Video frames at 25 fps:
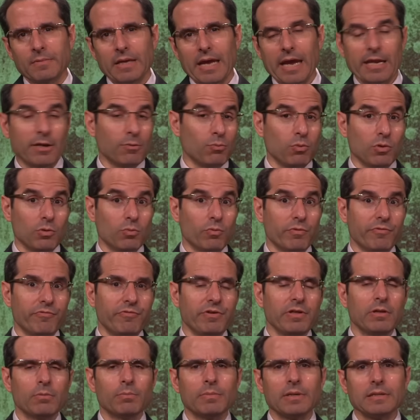and will
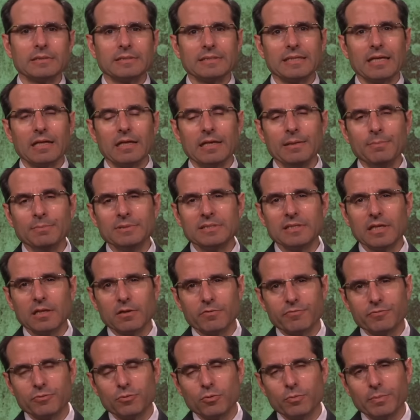reveal myself,
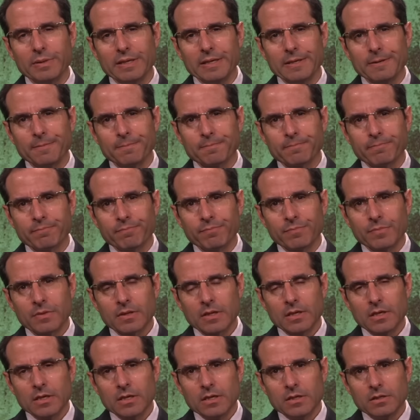himself to me.
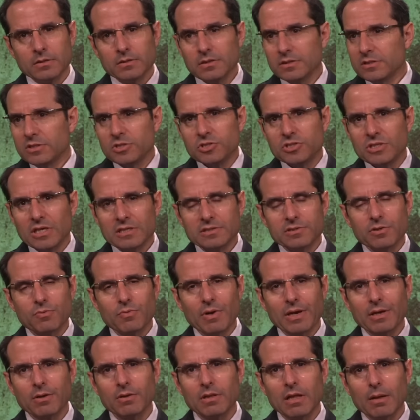This is just a
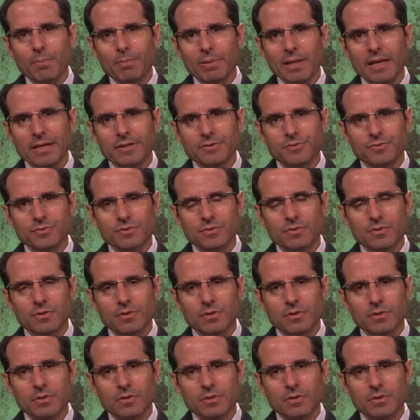regular place.